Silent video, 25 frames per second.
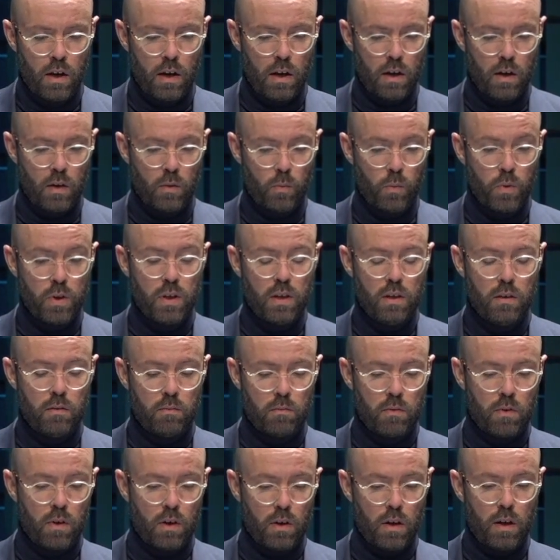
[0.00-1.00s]
We,
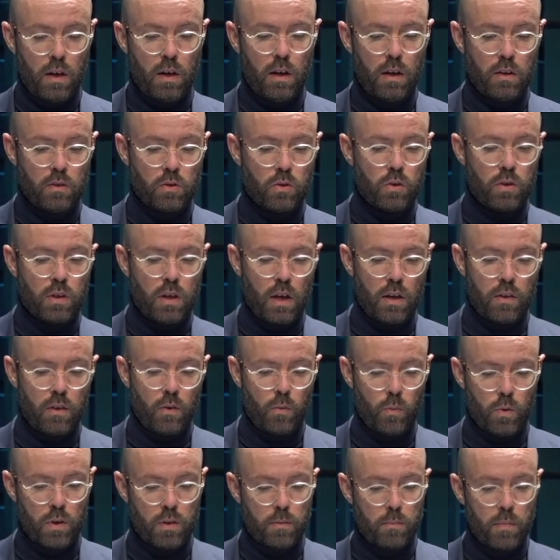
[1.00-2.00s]
together
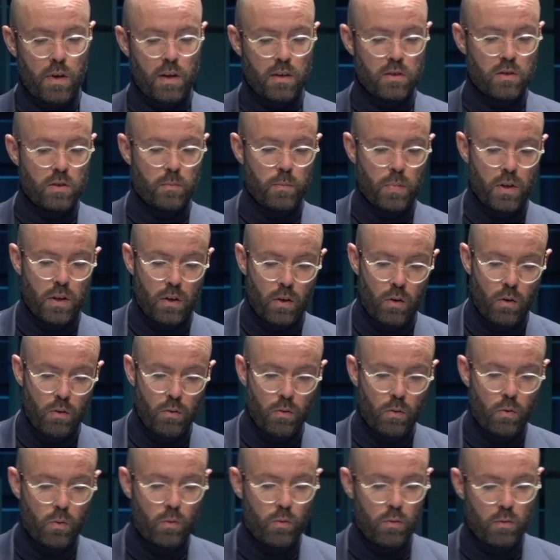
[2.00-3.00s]
with Mari Shapiro,
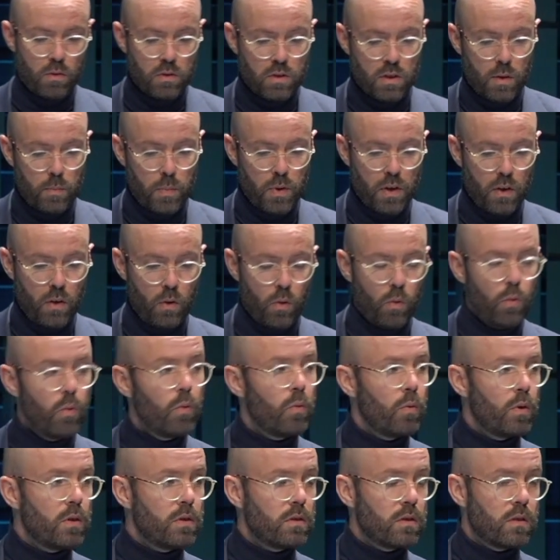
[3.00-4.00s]
who
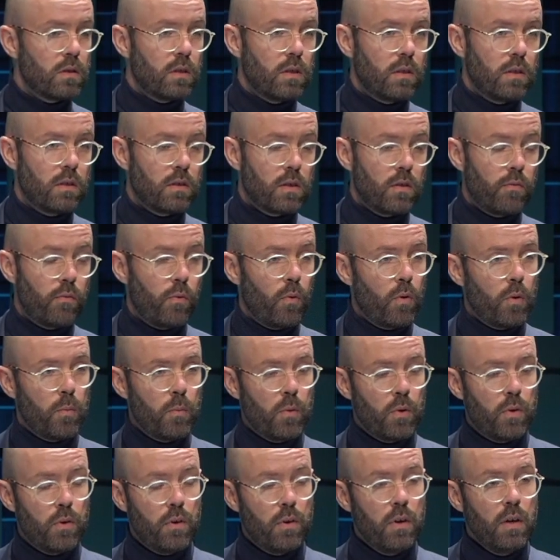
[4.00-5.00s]
was the
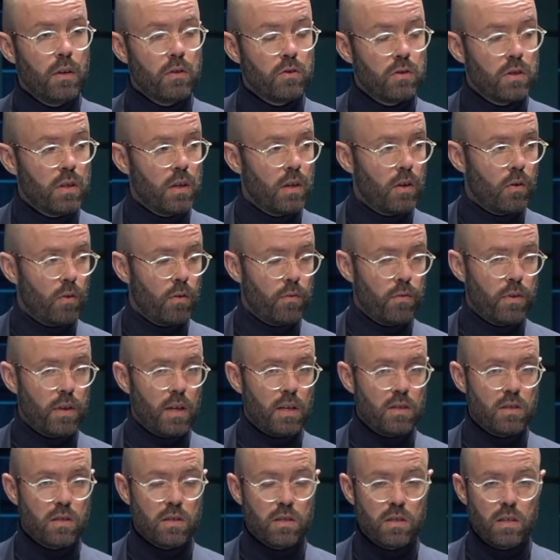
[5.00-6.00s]
former chair of the
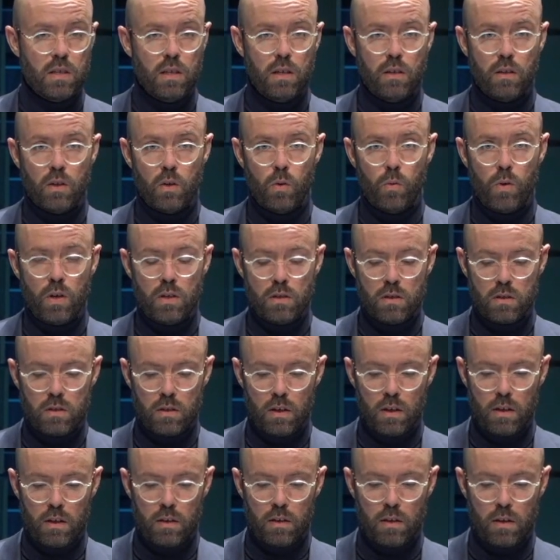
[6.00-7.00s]
SEC in the US,
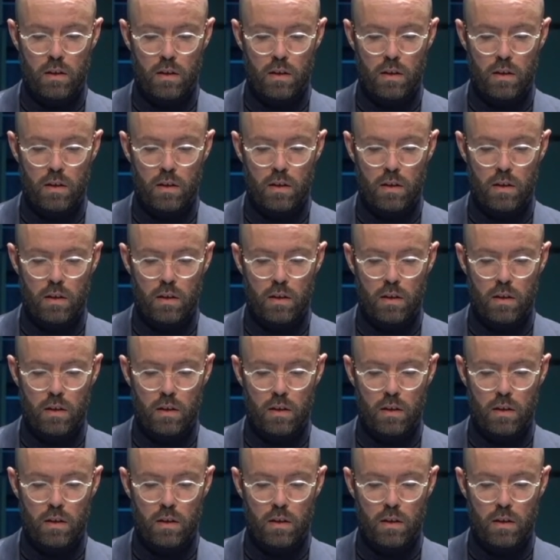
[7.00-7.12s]
and